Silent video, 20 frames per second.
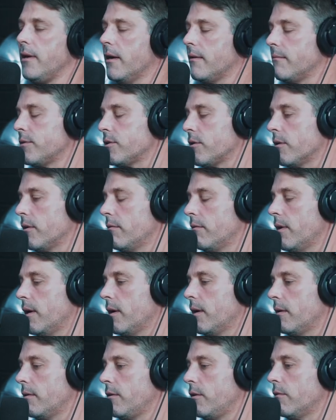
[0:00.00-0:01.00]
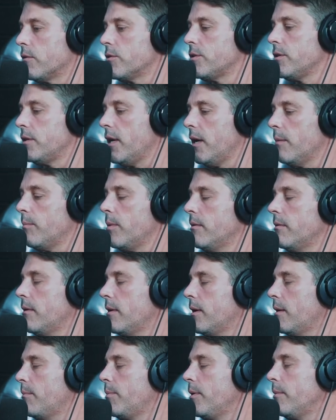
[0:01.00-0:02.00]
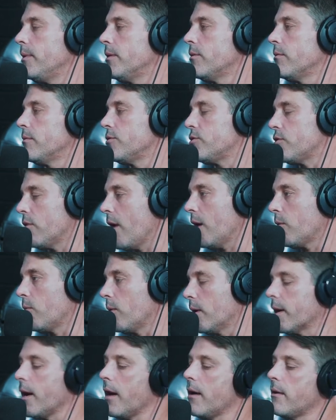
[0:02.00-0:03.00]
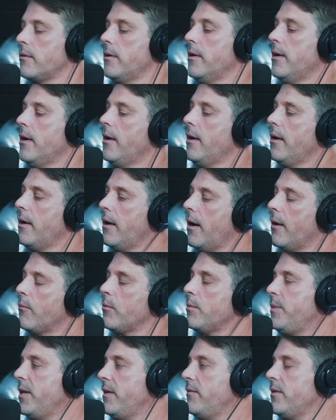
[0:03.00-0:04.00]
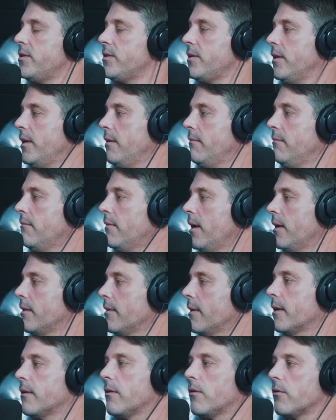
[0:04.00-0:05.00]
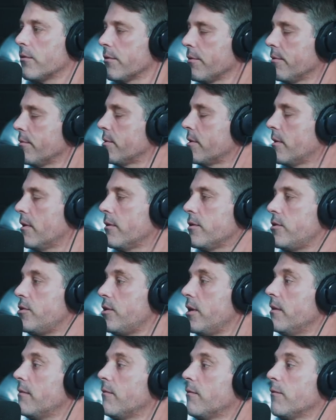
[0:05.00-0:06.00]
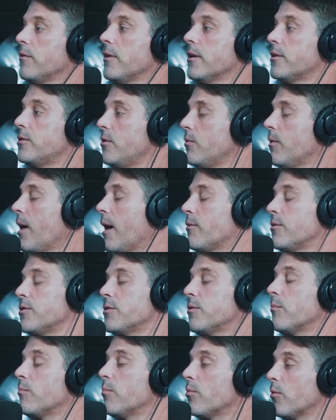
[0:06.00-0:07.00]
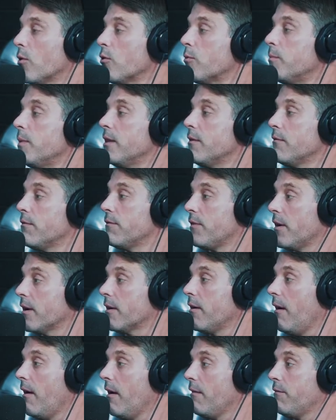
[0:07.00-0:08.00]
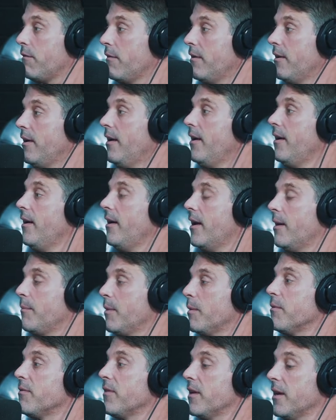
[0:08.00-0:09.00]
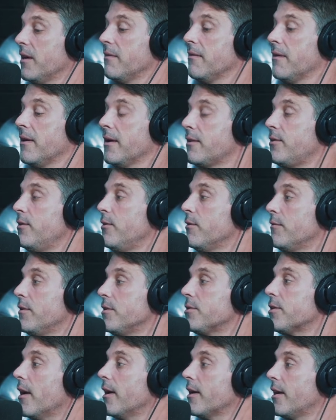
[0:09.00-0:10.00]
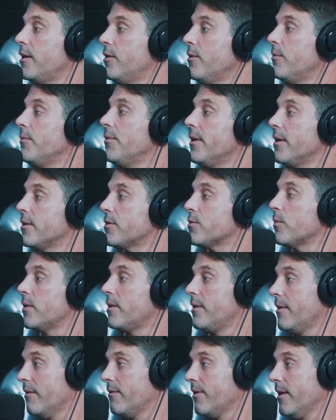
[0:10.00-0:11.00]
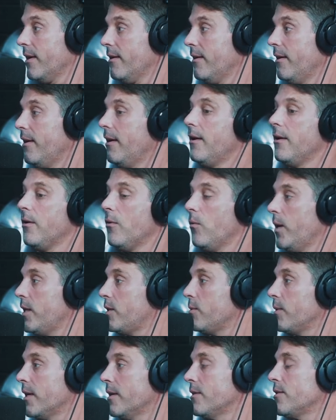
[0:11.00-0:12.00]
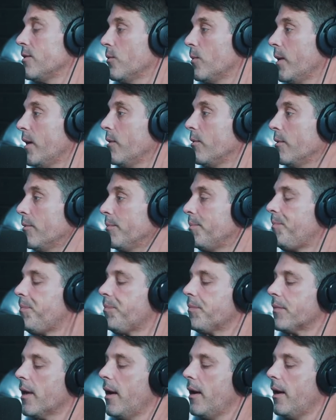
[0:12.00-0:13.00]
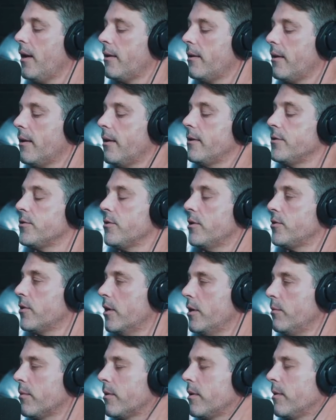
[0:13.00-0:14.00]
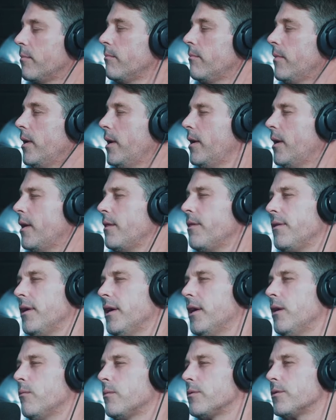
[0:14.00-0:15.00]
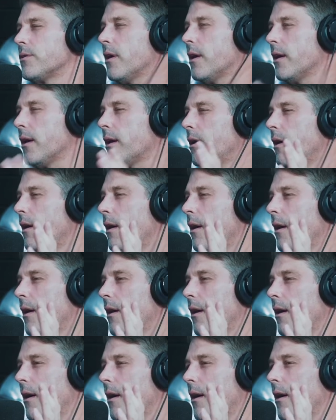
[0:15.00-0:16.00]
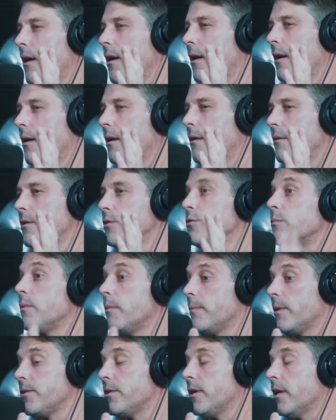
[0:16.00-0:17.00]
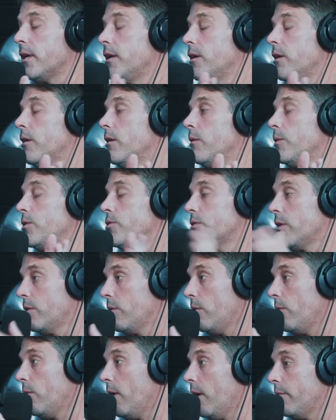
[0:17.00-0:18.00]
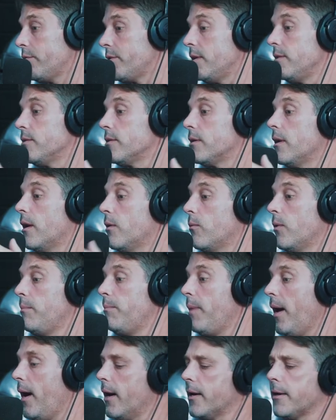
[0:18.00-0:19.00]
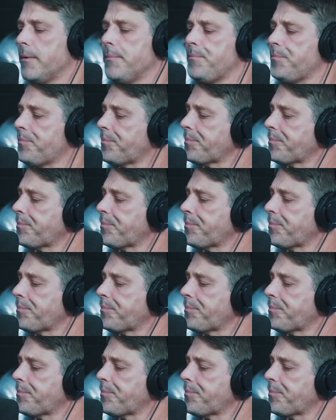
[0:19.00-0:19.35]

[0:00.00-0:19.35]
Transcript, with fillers: yeah, I'm sorry, uh, University of Tampa, uh, put me through this track workout uh, with PVC and like hurdles and all this shit for like two hours, broke me the fuck off. Yeah, and I remember thinking like, dude, if this guy can do this with nothing, wait till we get to the weight room. And uh, so I trained with him, and I think it was like this would have been my second year. We trained the whole off season. I went back.